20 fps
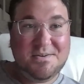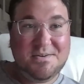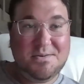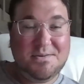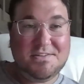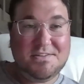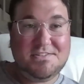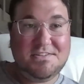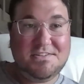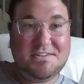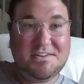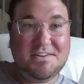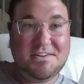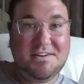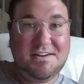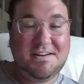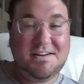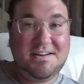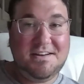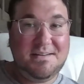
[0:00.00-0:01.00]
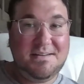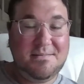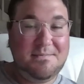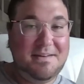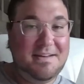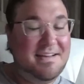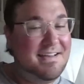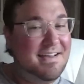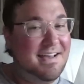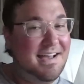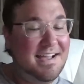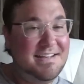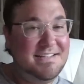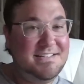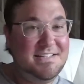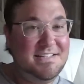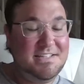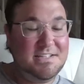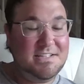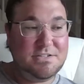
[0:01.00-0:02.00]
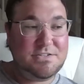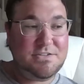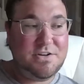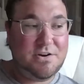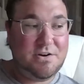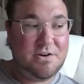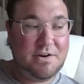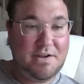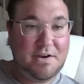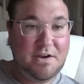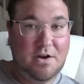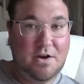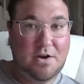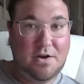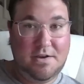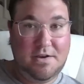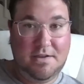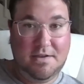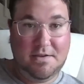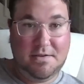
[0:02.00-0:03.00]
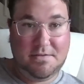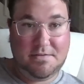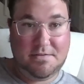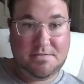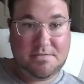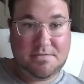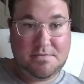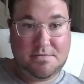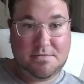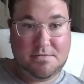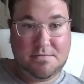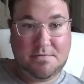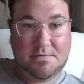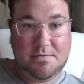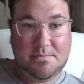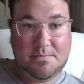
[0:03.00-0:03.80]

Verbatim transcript: Who is your um, ideal target audience for the